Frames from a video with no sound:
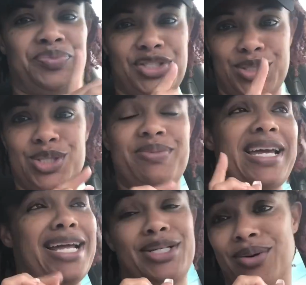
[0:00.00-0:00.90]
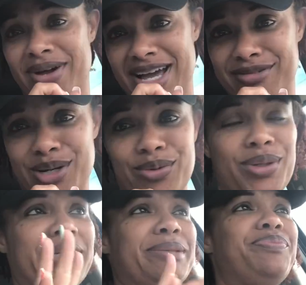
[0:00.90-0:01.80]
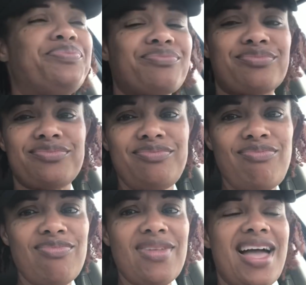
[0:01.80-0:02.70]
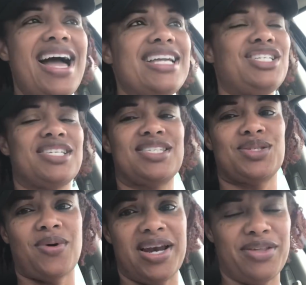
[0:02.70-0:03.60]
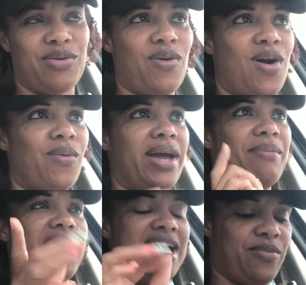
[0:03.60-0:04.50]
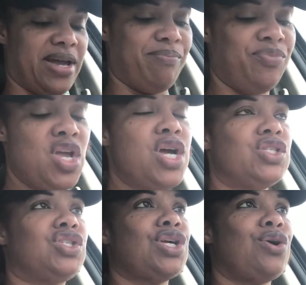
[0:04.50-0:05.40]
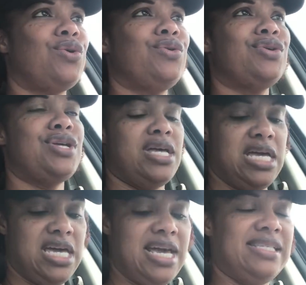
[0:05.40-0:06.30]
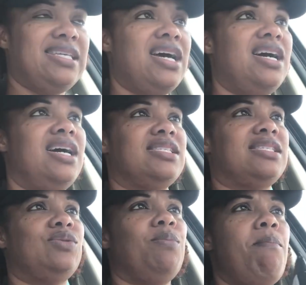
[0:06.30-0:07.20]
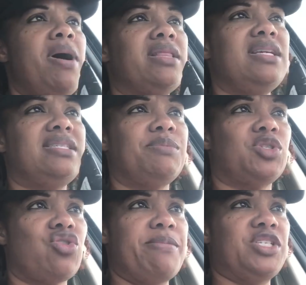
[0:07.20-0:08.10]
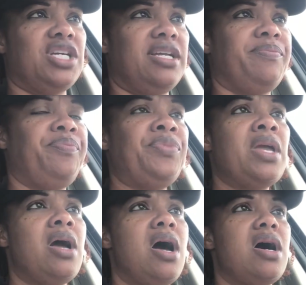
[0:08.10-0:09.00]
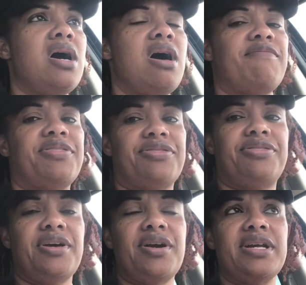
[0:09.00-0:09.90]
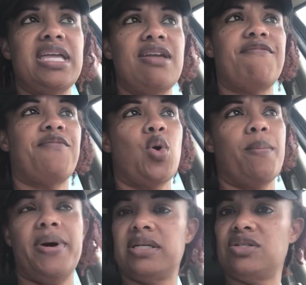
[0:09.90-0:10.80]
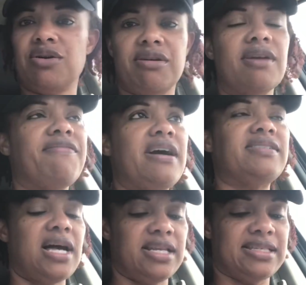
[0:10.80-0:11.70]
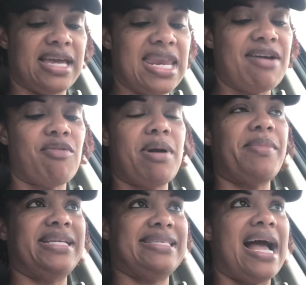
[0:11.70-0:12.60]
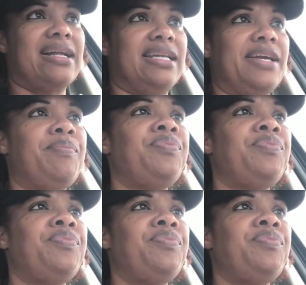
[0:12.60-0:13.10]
excuse me, I don't have Corona. I just swallowed the wrong way. But anyway, so it's a, a monthly subscription of 34 bucks or $35. I cannot remember exactly